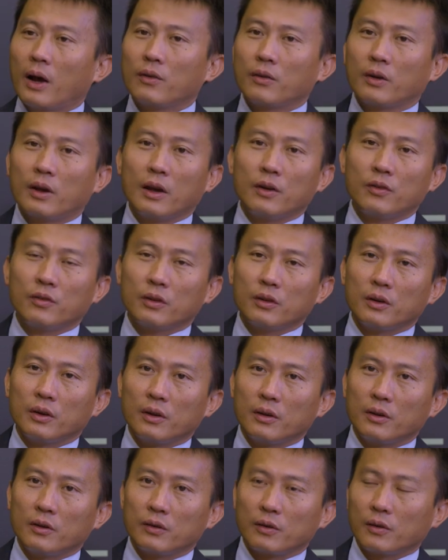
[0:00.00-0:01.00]
education
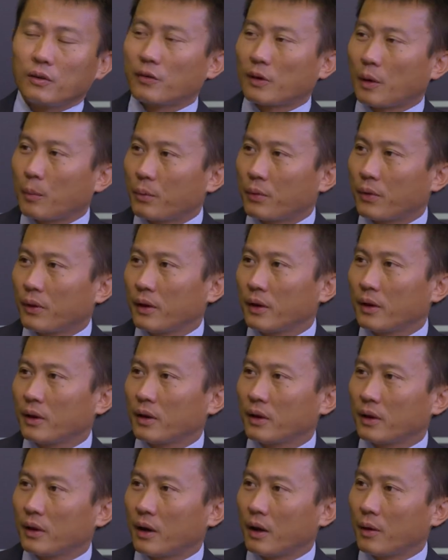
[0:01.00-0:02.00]
is something
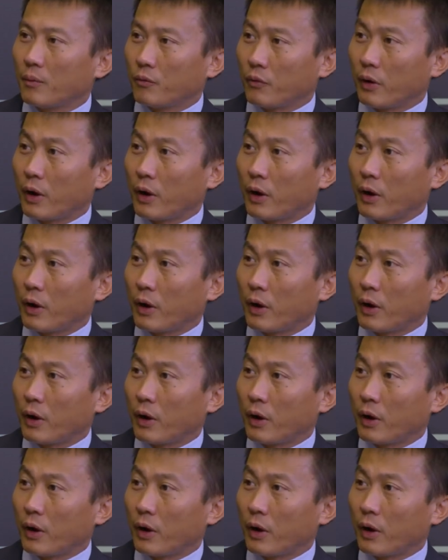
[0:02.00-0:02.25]
I'm